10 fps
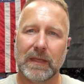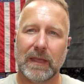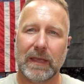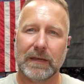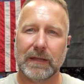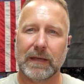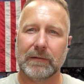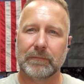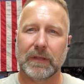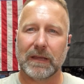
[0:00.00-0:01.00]
And uh,
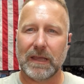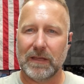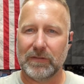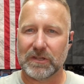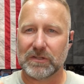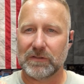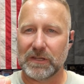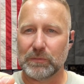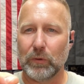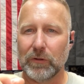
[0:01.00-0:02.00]
again, this
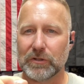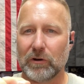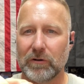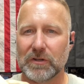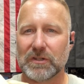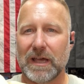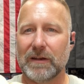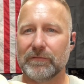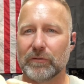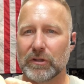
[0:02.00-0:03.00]
these bullets are
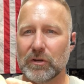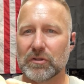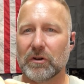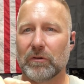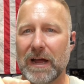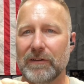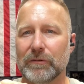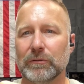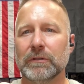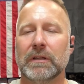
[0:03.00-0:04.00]
designed for use in
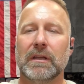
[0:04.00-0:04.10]
rifle